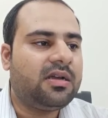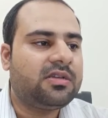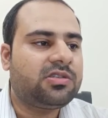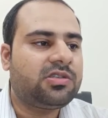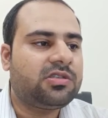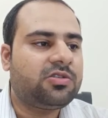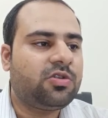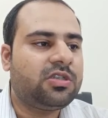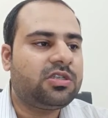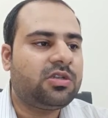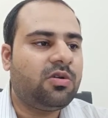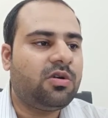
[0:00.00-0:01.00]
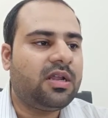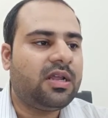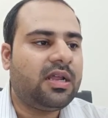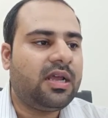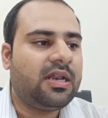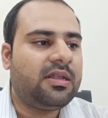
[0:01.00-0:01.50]
Switch
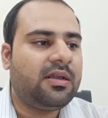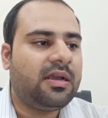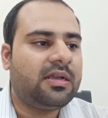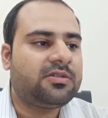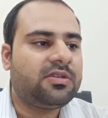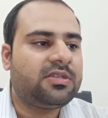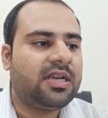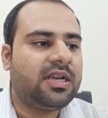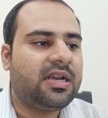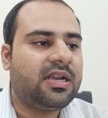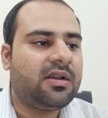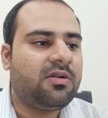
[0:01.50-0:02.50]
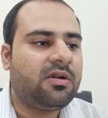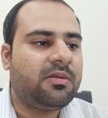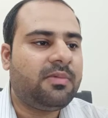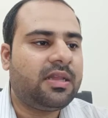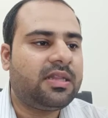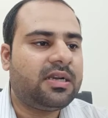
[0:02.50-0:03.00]
editor loader
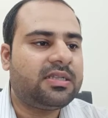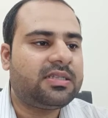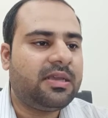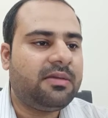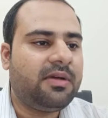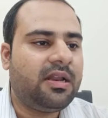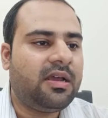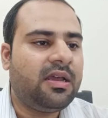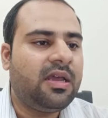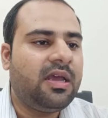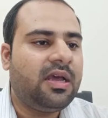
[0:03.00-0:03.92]
method disable.